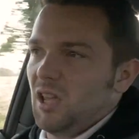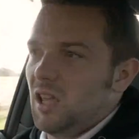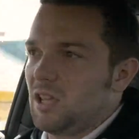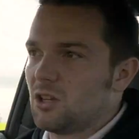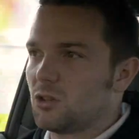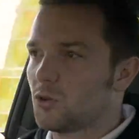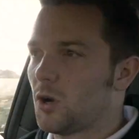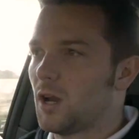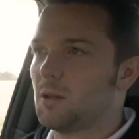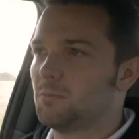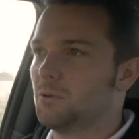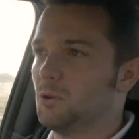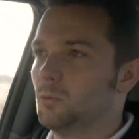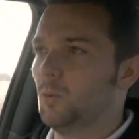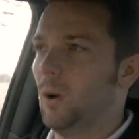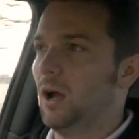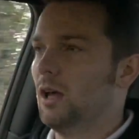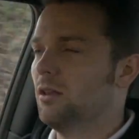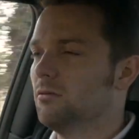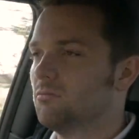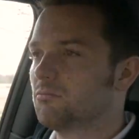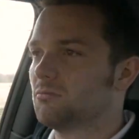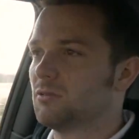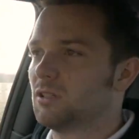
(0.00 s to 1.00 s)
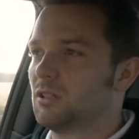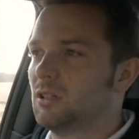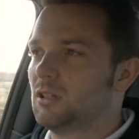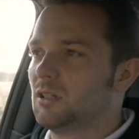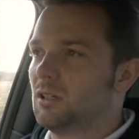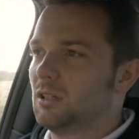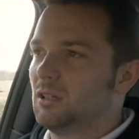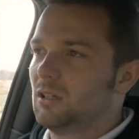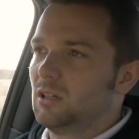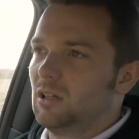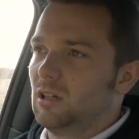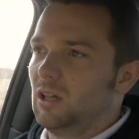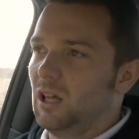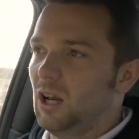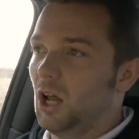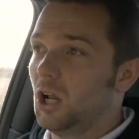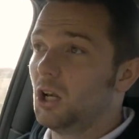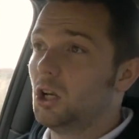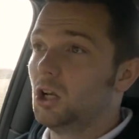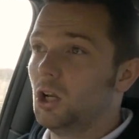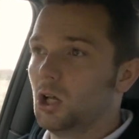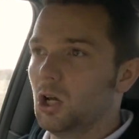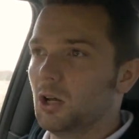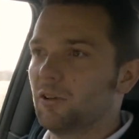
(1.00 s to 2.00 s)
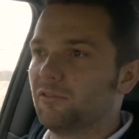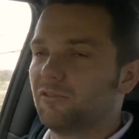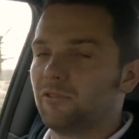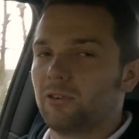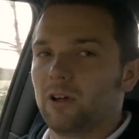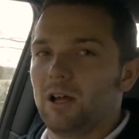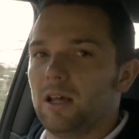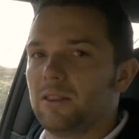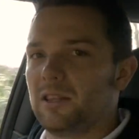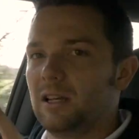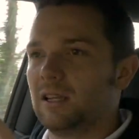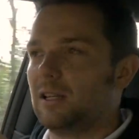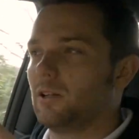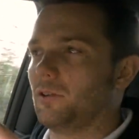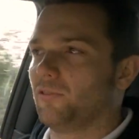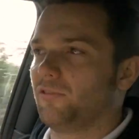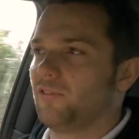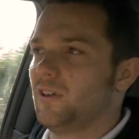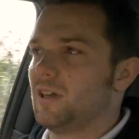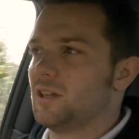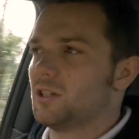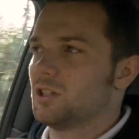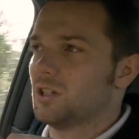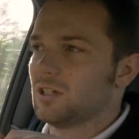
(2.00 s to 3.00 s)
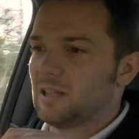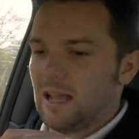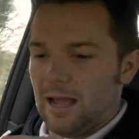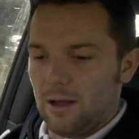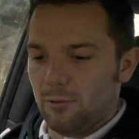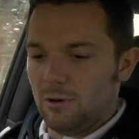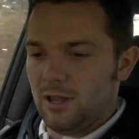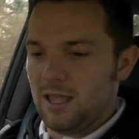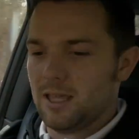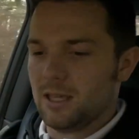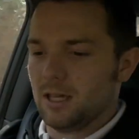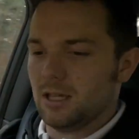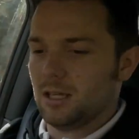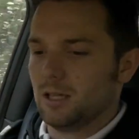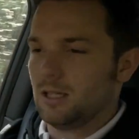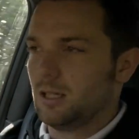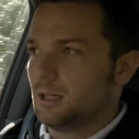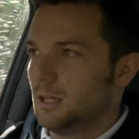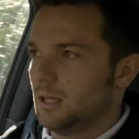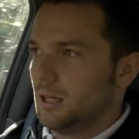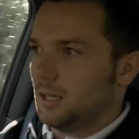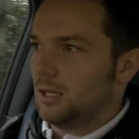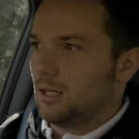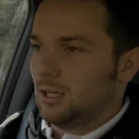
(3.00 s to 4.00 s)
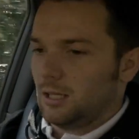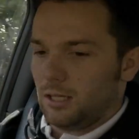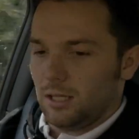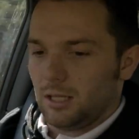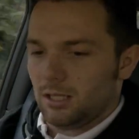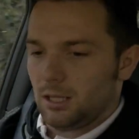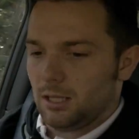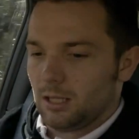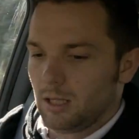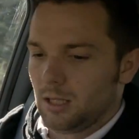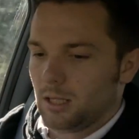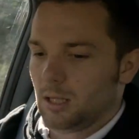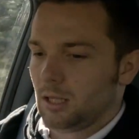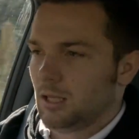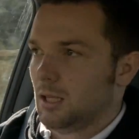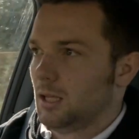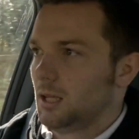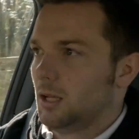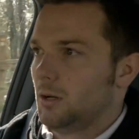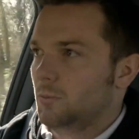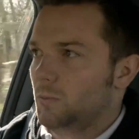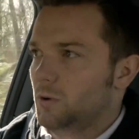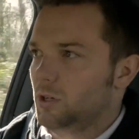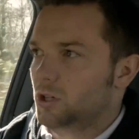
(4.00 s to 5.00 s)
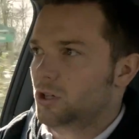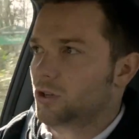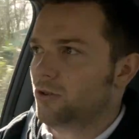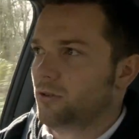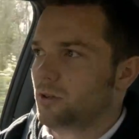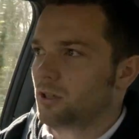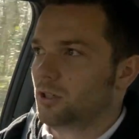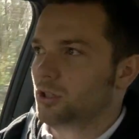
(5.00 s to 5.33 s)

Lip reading: incredibly well. And I love the little feature down here, which you